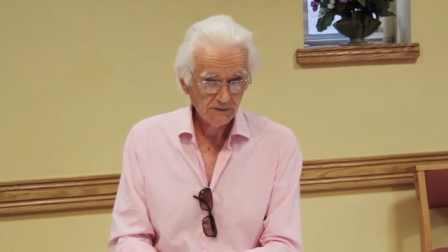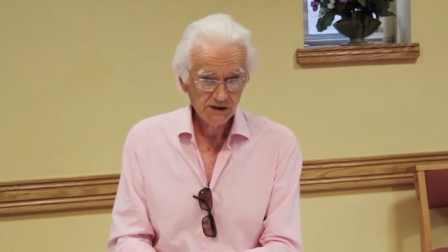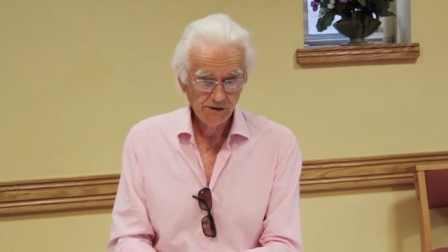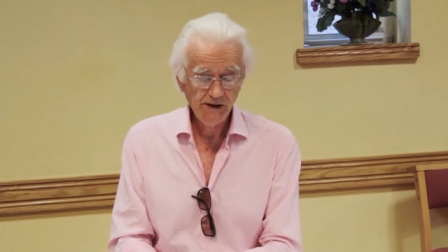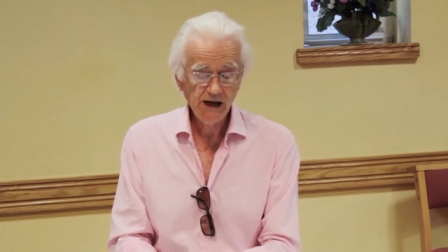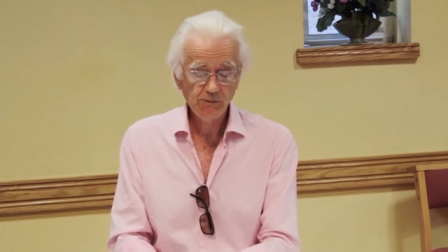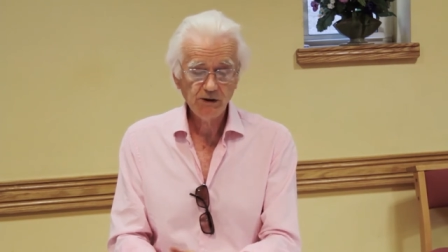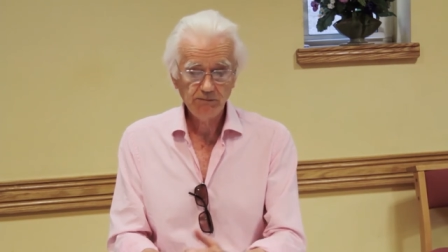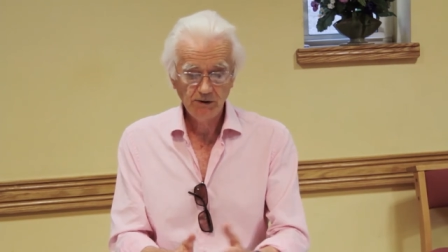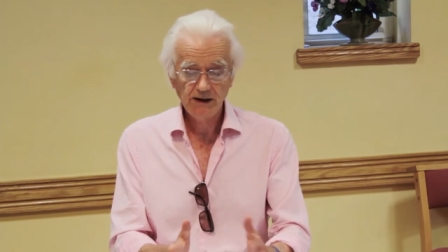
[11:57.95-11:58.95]
So in the end,
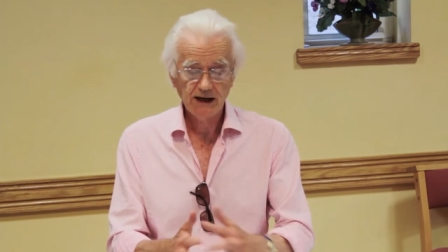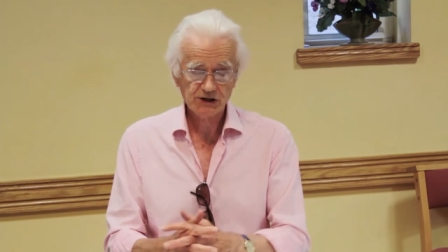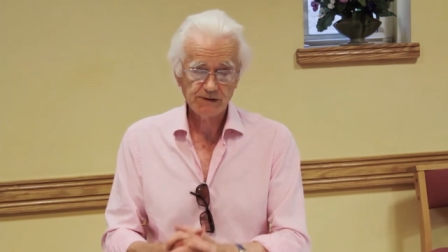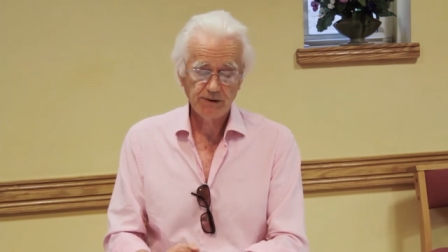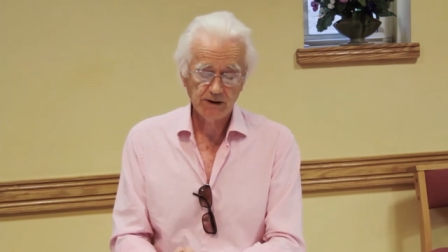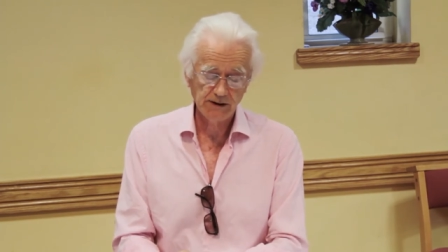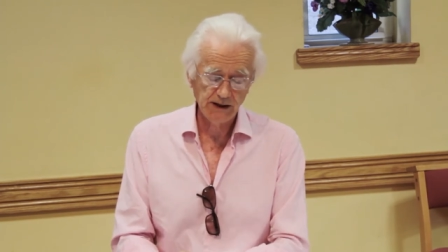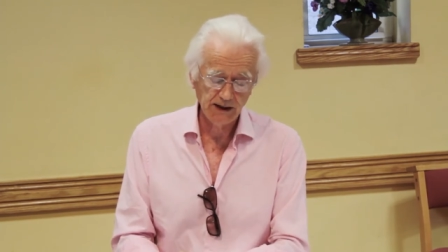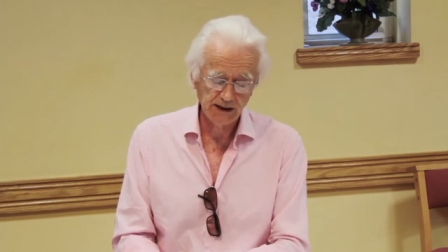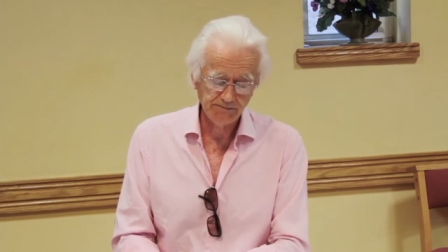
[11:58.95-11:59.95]
we latched upon
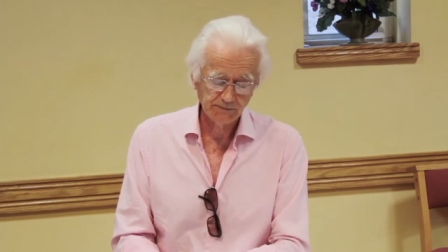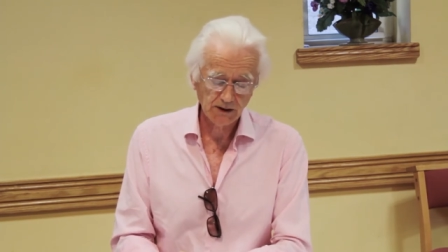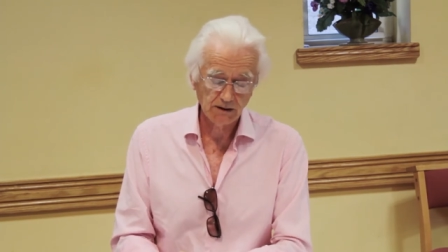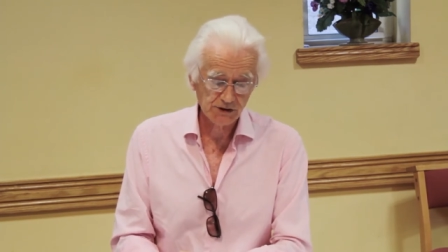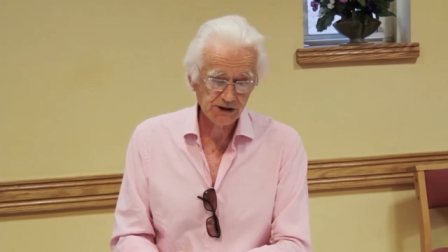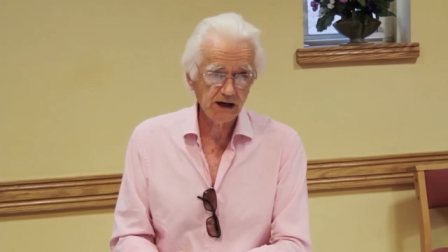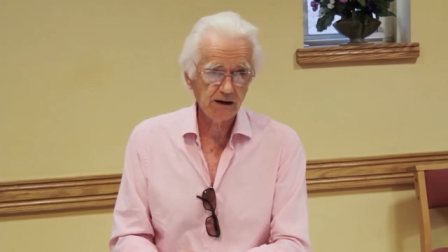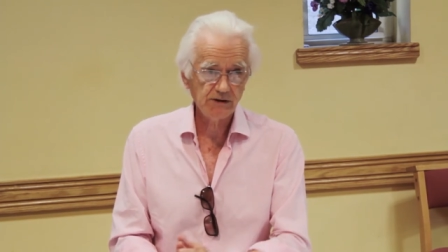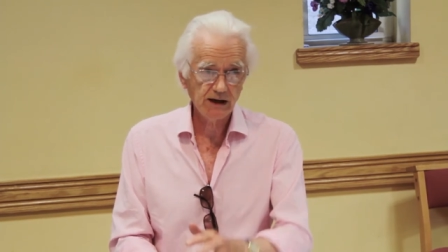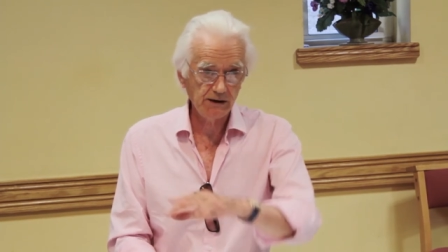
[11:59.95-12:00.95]
the Old
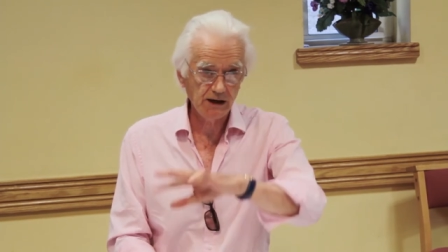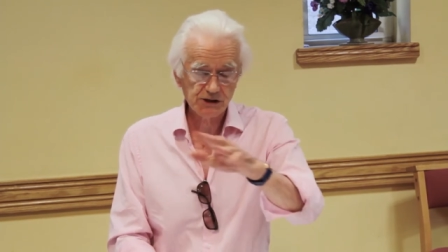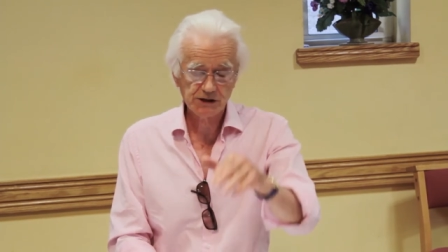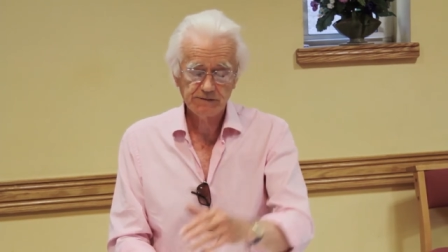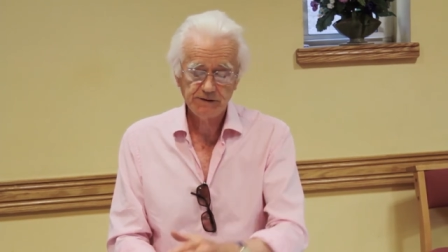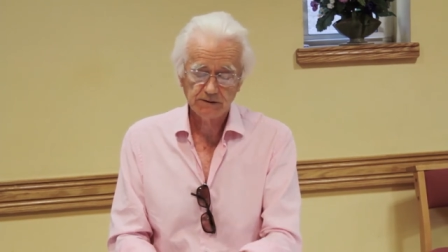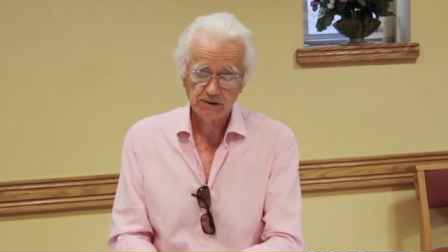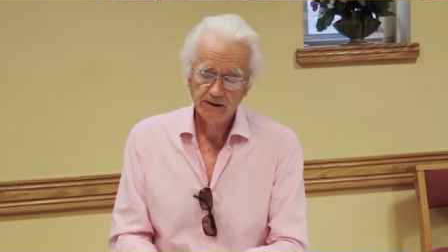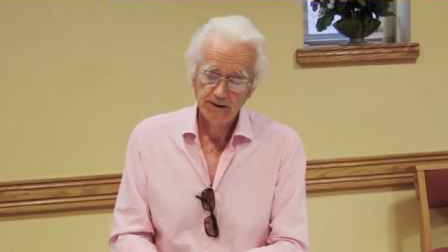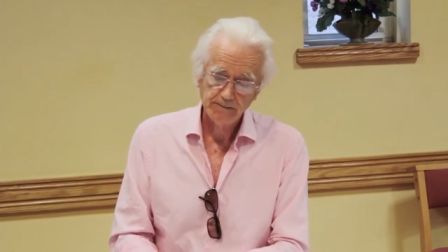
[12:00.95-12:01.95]
Sarum down in Hudson's Field,